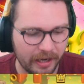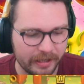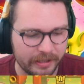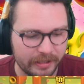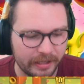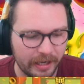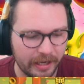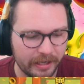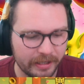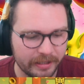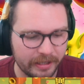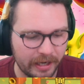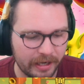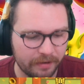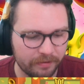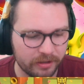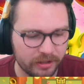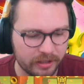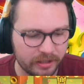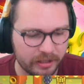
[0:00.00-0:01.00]
said, it's kind
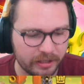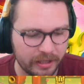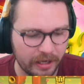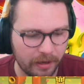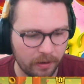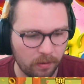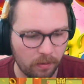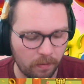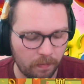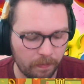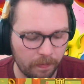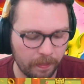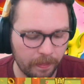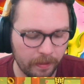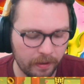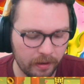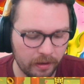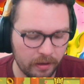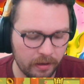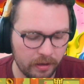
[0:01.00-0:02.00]
of just a cycle.
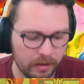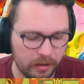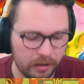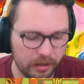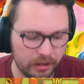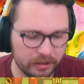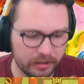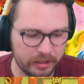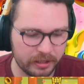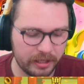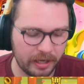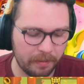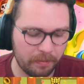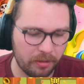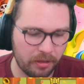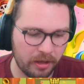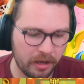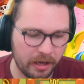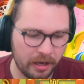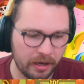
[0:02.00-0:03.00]
It is the same
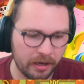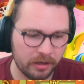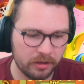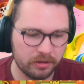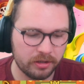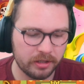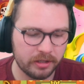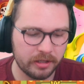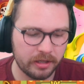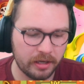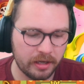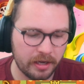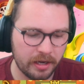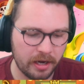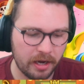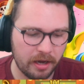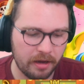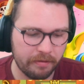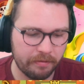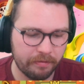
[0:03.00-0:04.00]
thing, interestingly
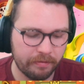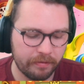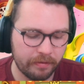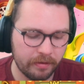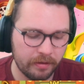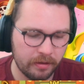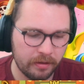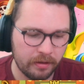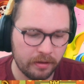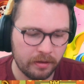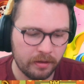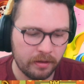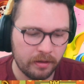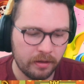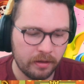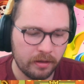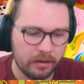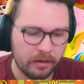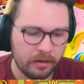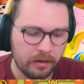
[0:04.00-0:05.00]
enough.
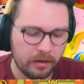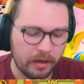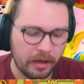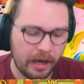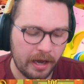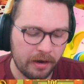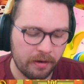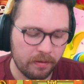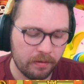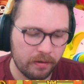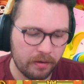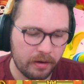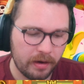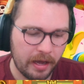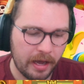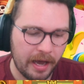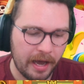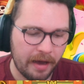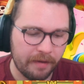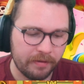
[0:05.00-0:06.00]
Okay, I don't
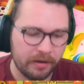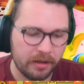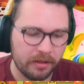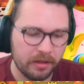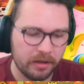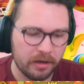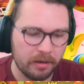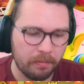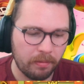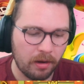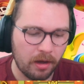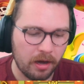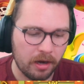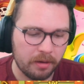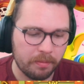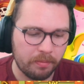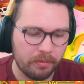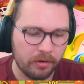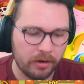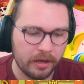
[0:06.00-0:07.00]
have anything to
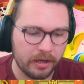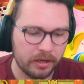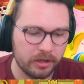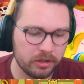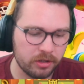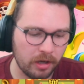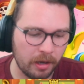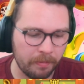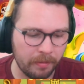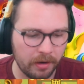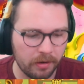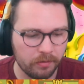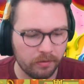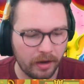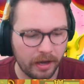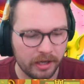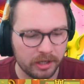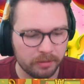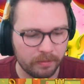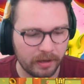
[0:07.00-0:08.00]
block bridge, so I'm going to
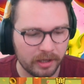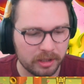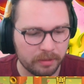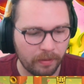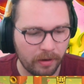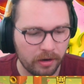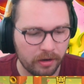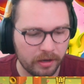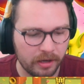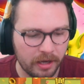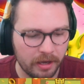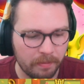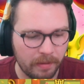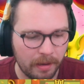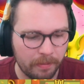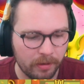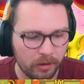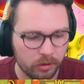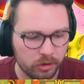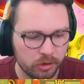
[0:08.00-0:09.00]
Rage my Sparky, and
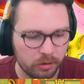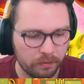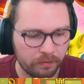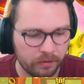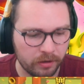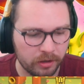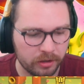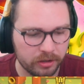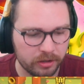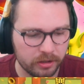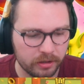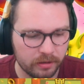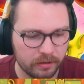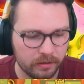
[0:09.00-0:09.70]
maybe it'll shoot first.